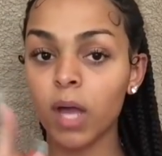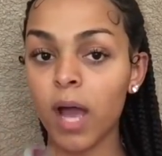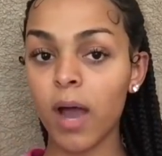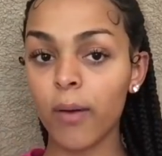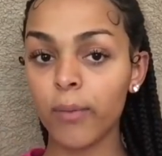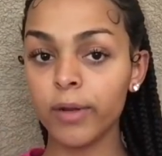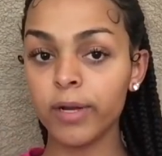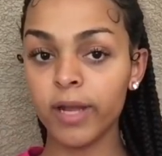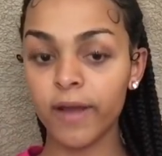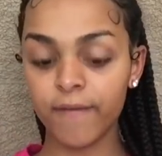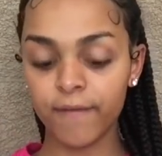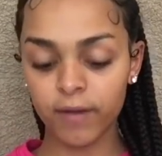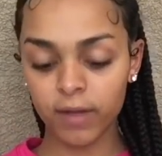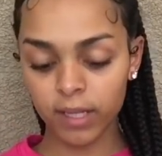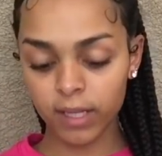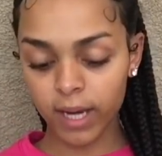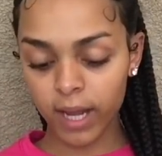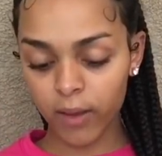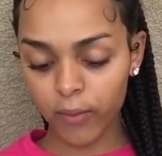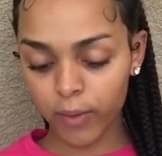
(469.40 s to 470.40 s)
i would
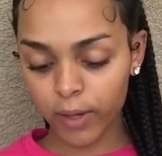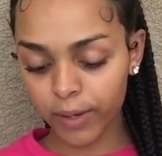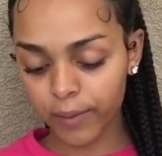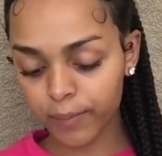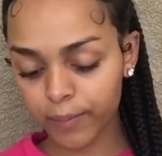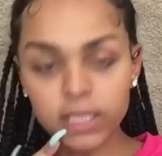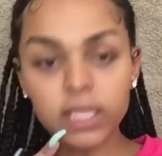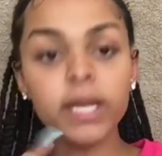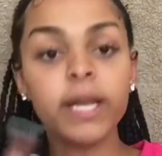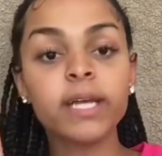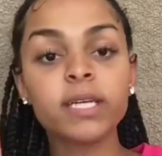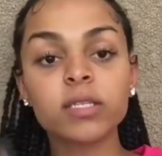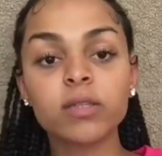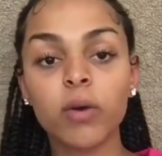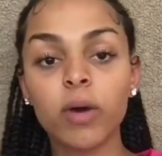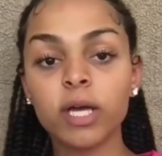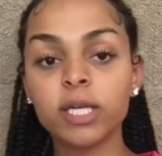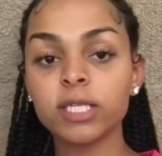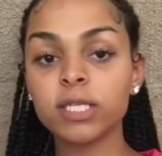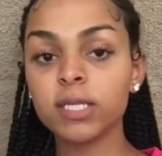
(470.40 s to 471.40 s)
definitely date one the next
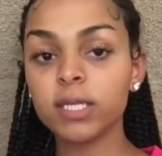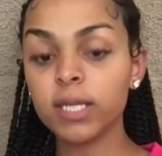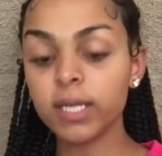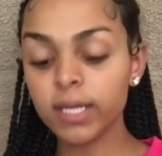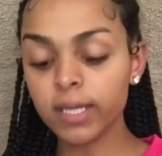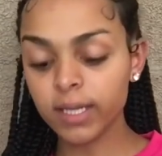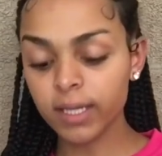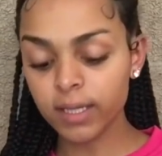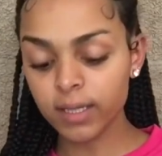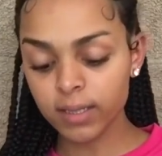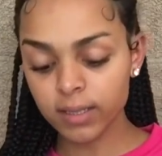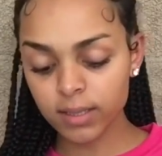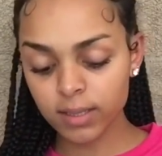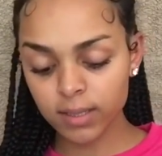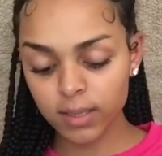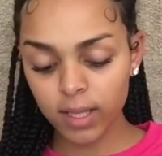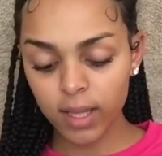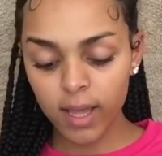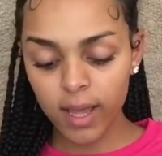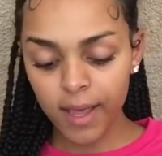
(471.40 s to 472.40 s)
question is
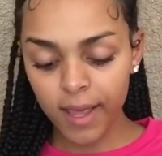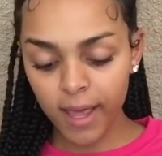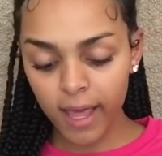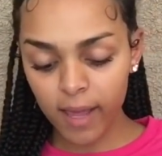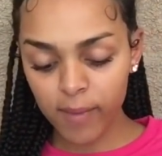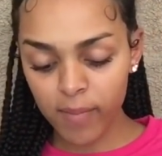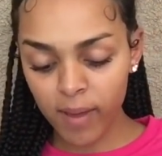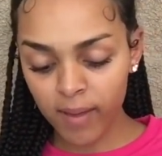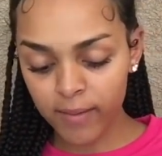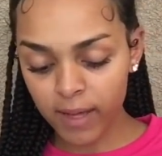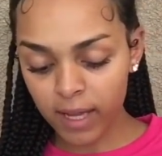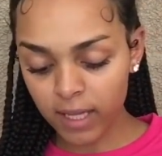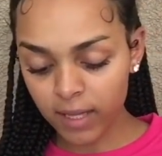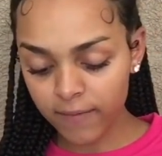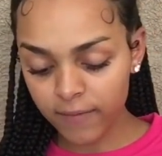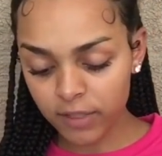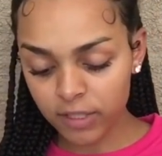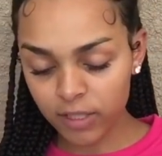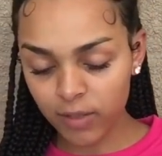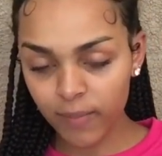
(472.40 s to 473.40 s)
hey baby i
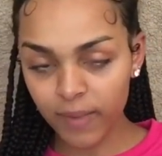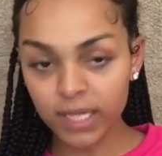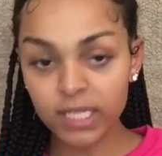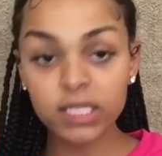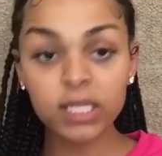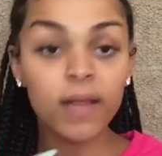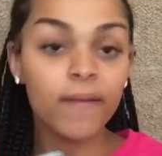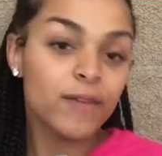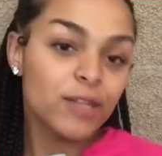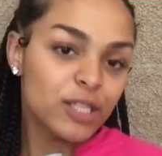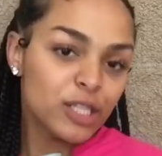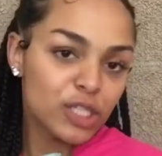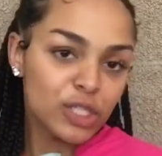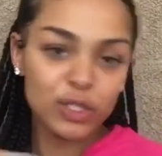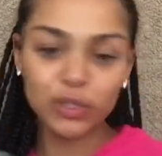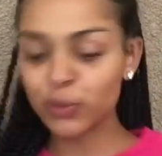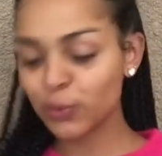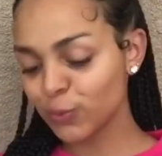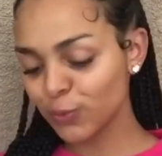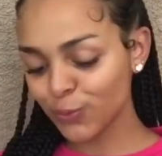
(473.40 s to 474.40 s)
love you so much love you
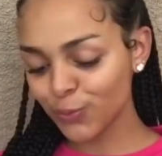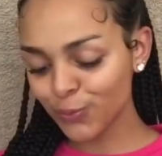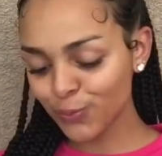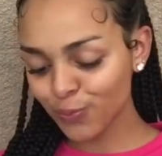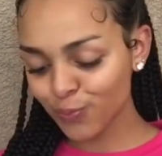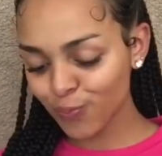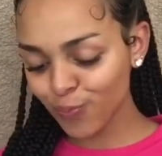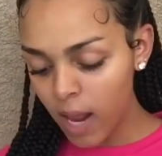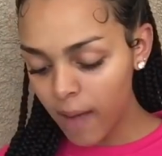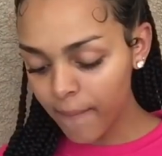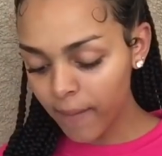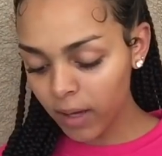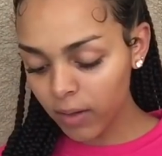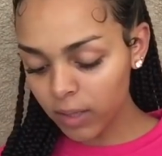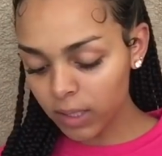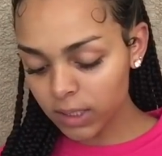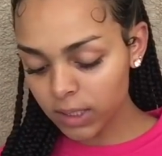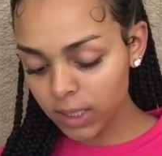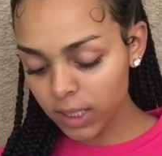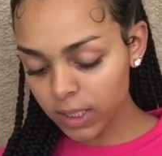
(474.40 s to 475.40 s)
too and my
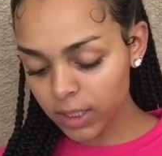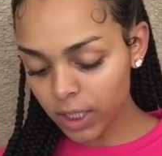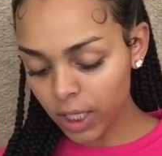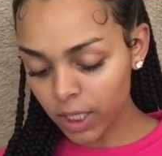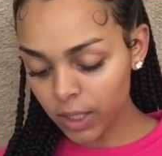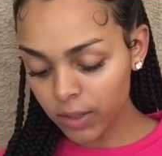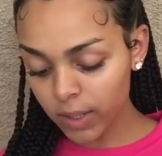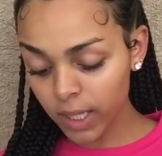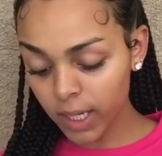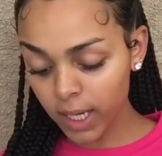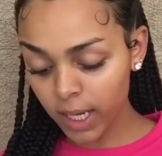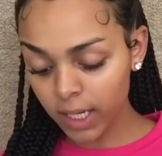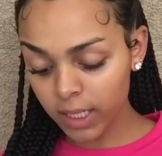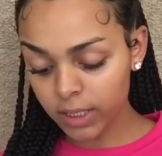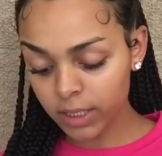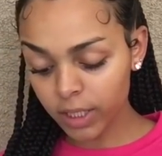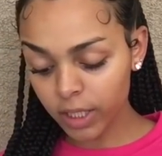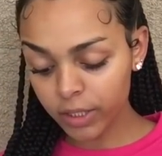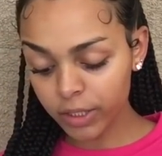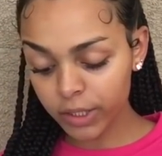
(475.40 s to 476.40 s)
question is are you getting any
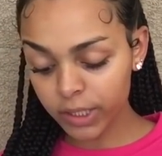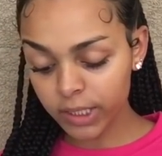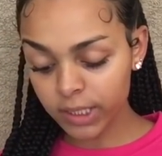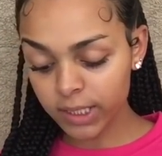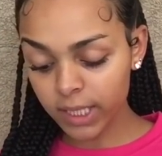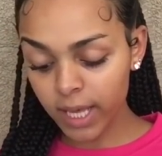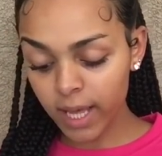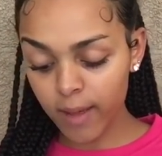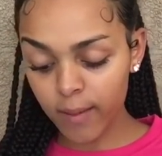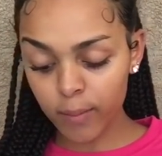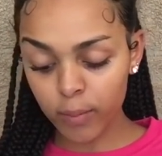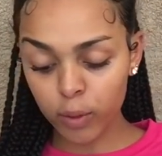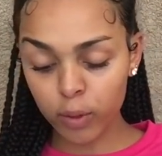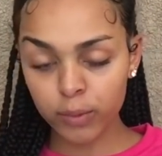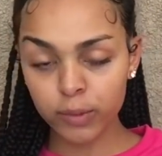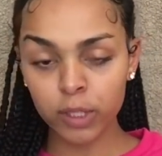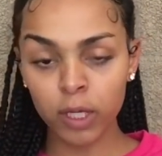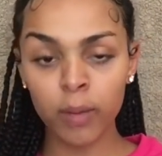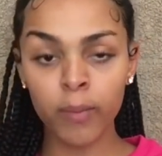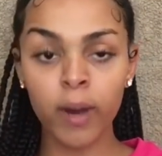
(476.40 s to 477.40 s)
surgeries yet
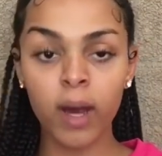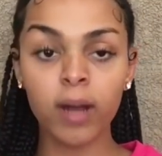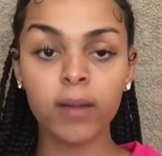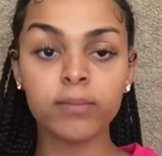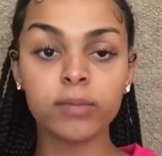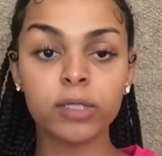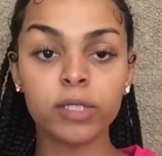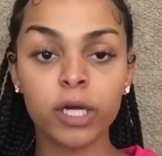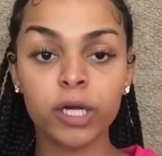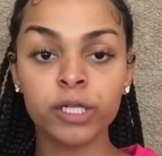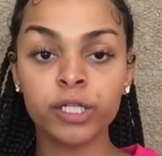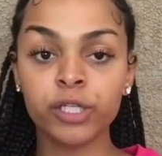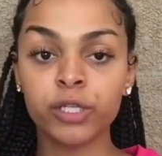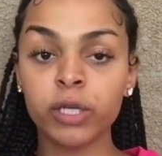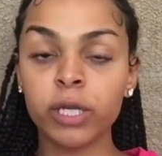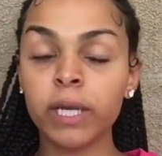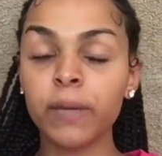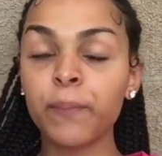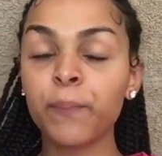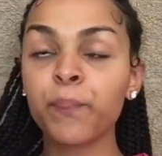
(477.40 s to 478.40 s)
boobs or bottom
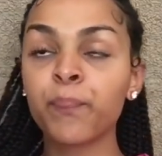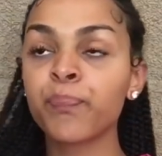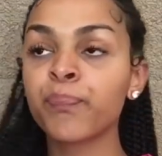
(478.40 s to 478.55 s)
surgery